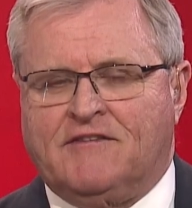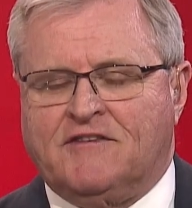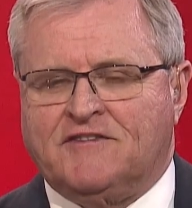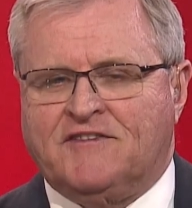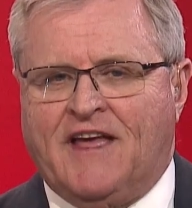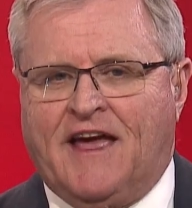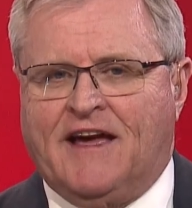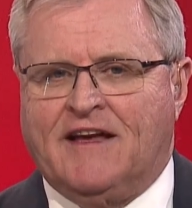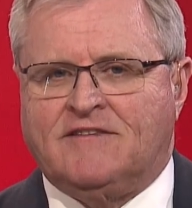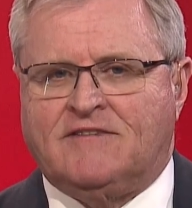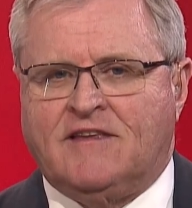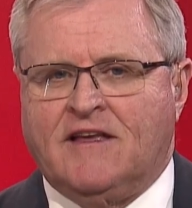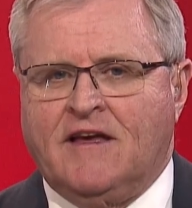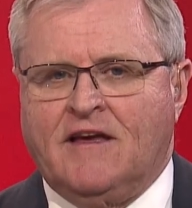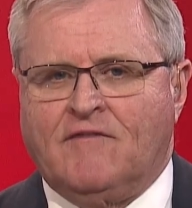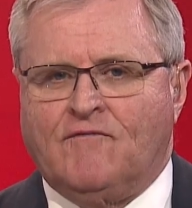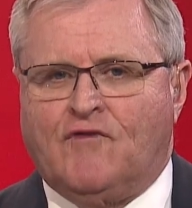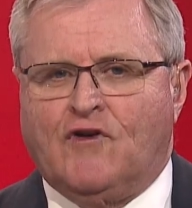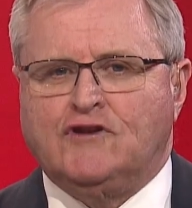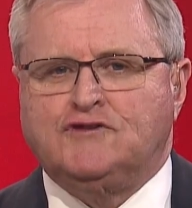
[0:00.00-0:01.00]
they're saying it's
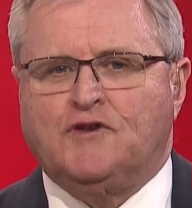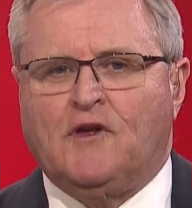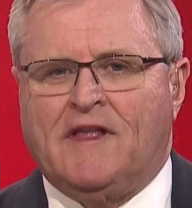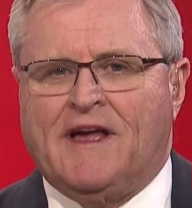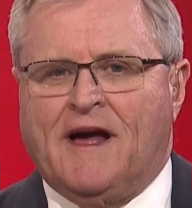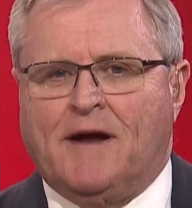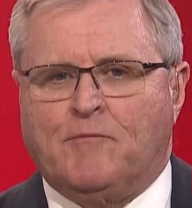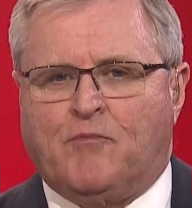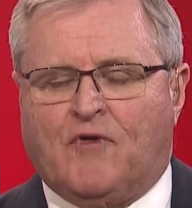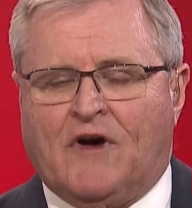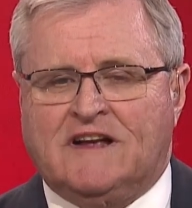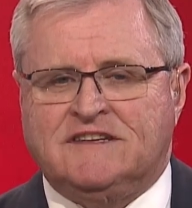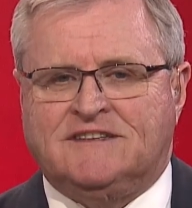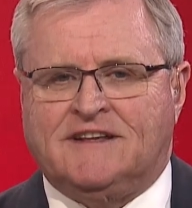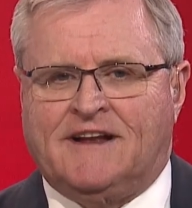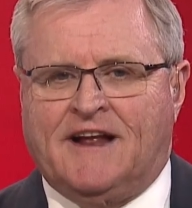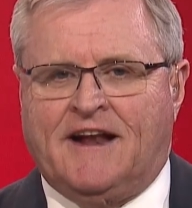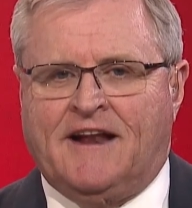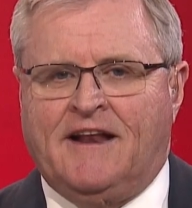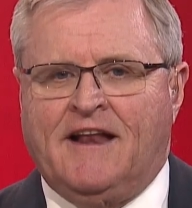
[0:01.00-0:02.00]
virtually
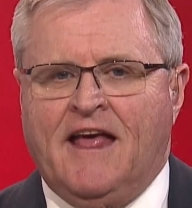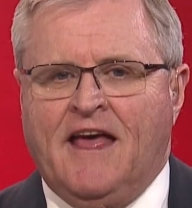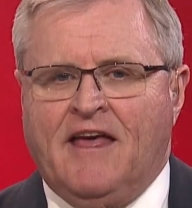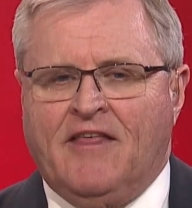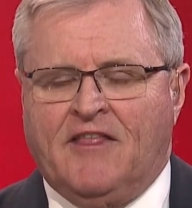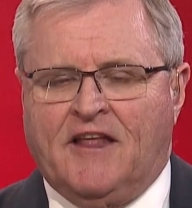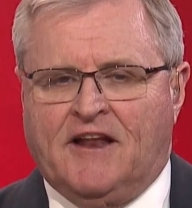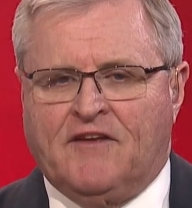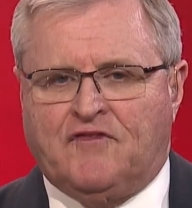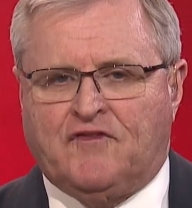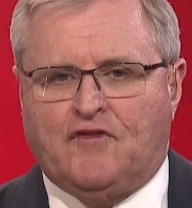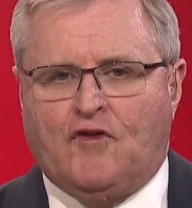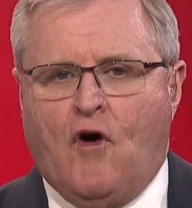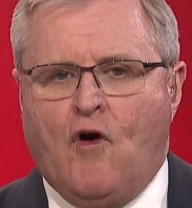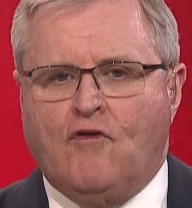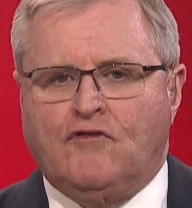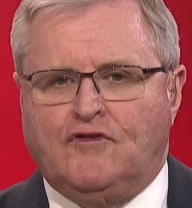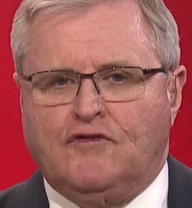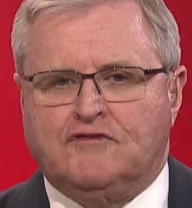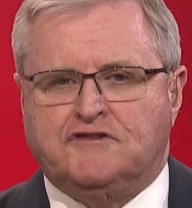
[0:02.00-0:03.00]
unprecedented that if
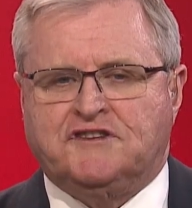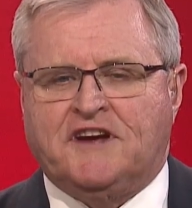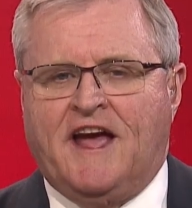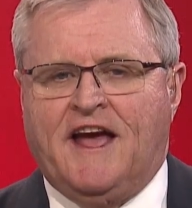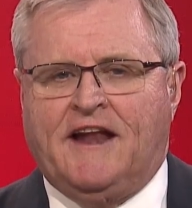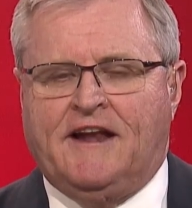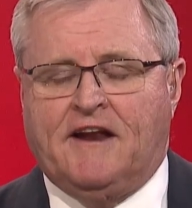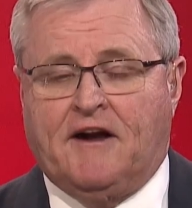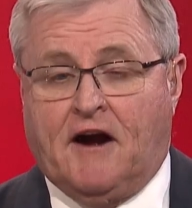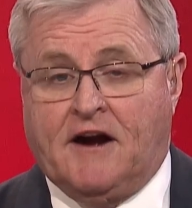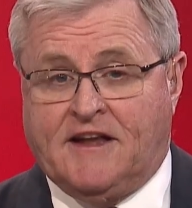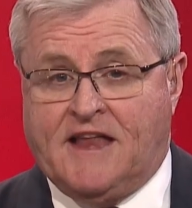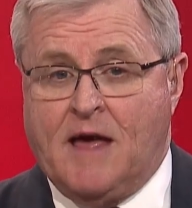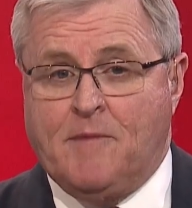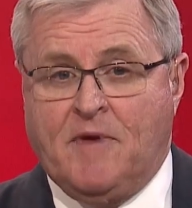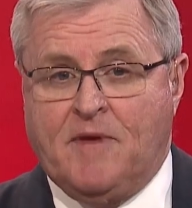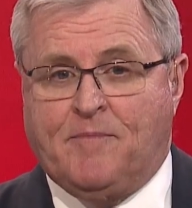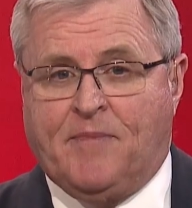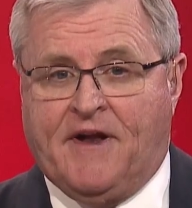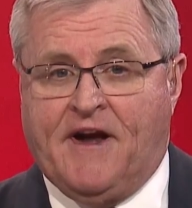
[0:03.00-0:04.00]
Stone, Duchene, and
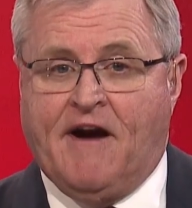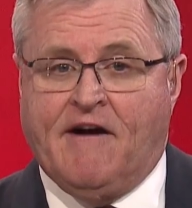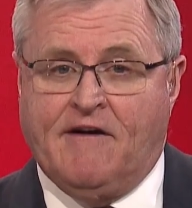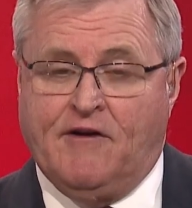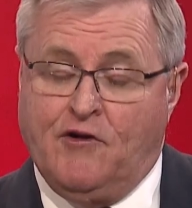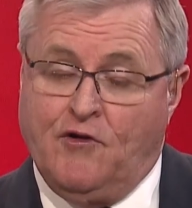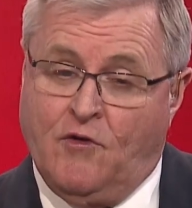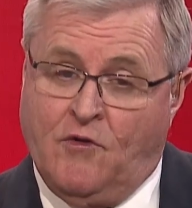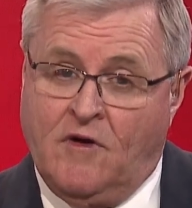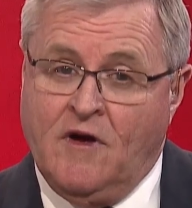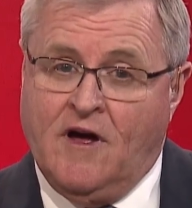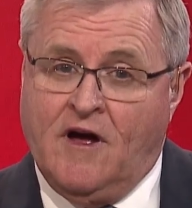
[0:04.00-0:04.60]
Artemi Panarin, who